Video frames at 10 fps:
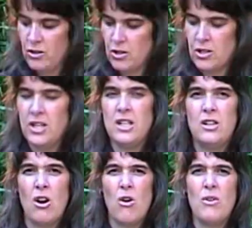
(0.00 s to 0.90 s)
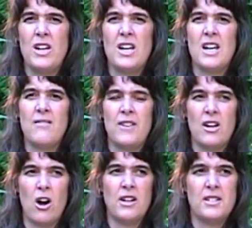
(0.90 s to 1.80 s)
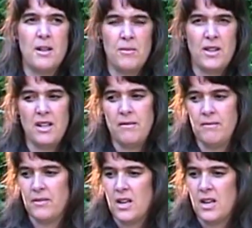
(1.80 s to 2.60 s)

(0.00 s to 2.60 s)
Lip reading: usually, you know, if he got something,